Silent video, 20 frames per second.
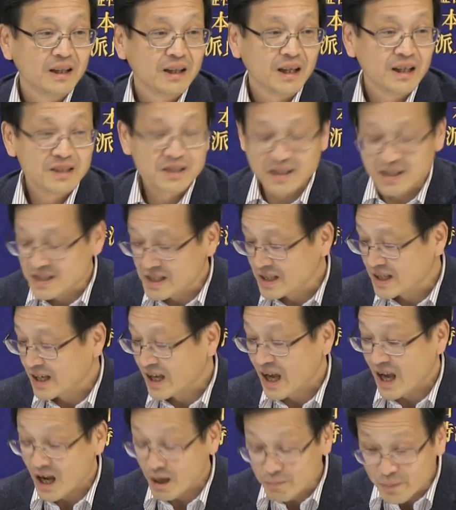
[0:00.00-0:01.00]
That is
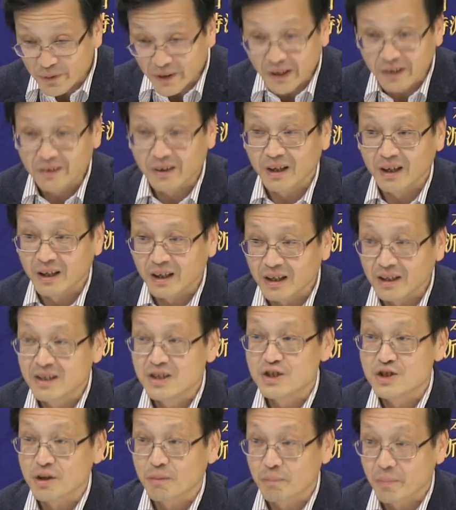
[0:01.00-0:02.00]
happening
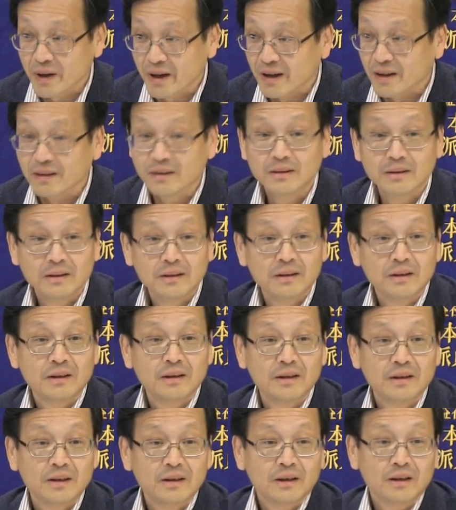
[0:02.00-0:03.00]
in Japan
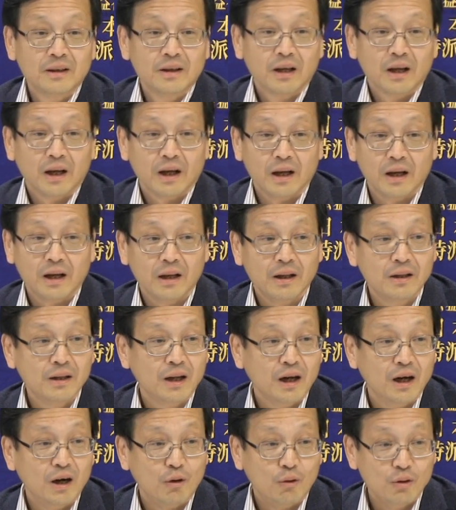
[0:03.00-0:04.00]

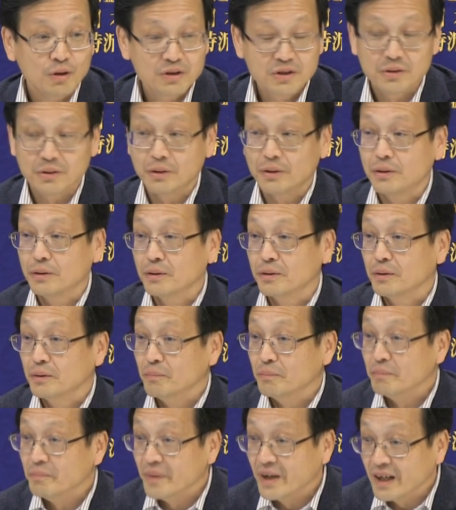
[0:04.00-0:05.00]
and also
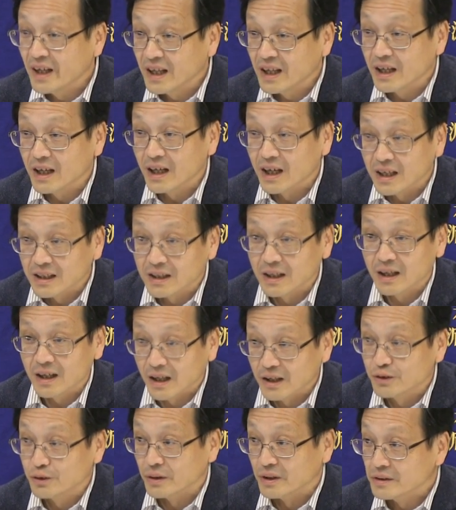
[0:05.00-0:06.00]
many other
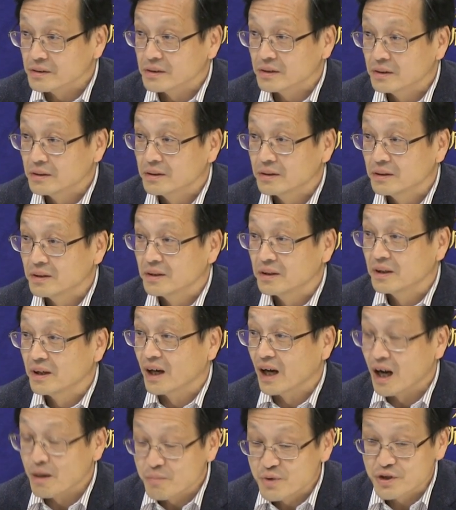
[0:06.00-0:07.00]
countries.
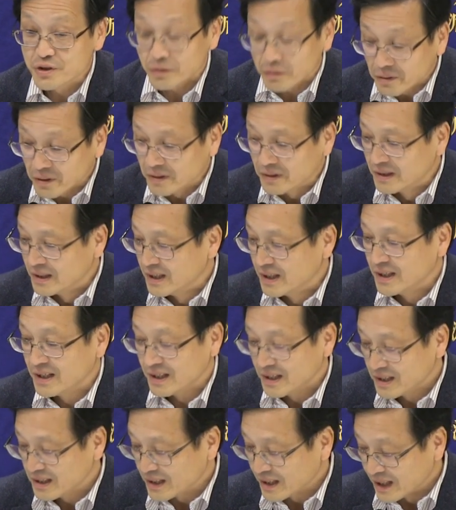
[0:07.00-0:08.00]
I'm sure
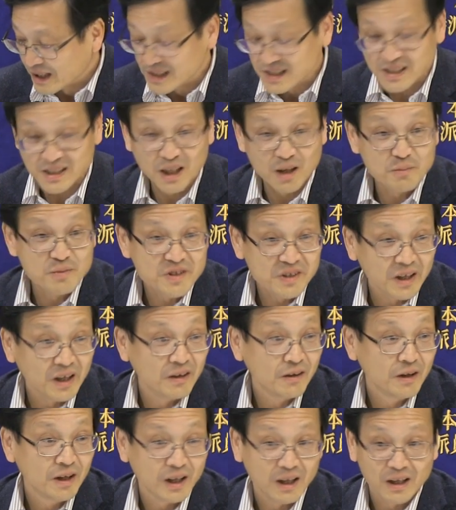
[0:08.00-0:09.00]
the same
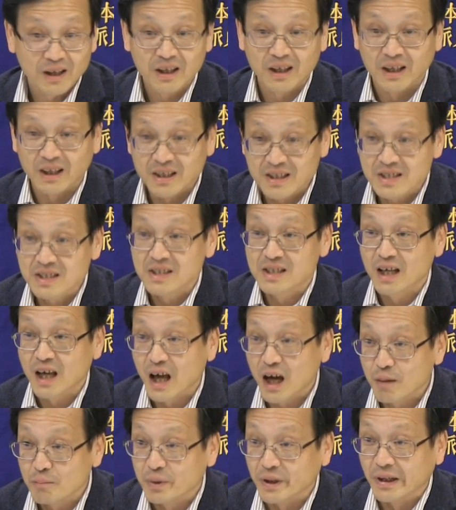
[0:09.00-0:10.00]
thing has
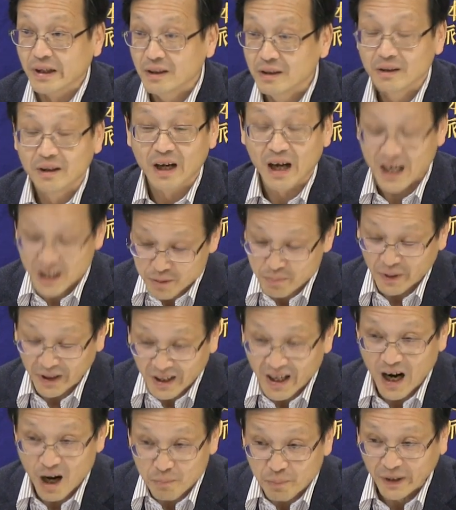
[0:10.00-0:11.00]

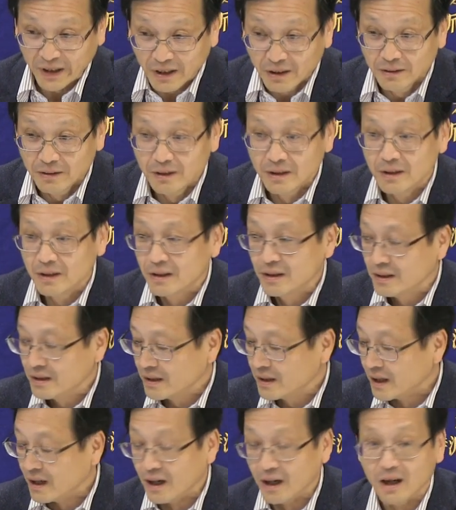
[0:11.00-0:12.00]
been happening
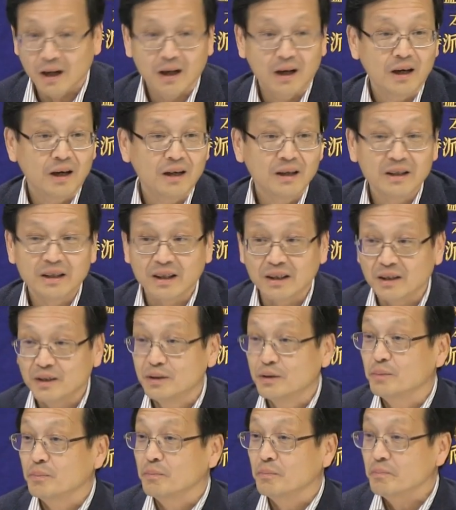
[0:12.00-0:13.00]
in
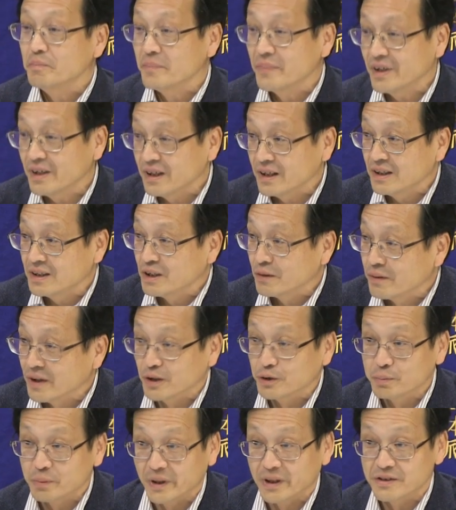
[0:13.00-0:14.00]
many
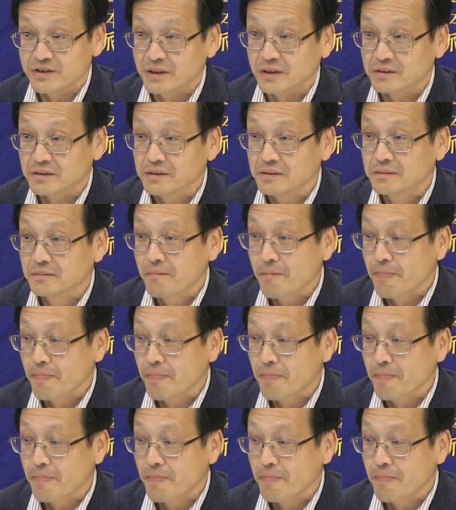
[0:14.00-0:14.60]
different places.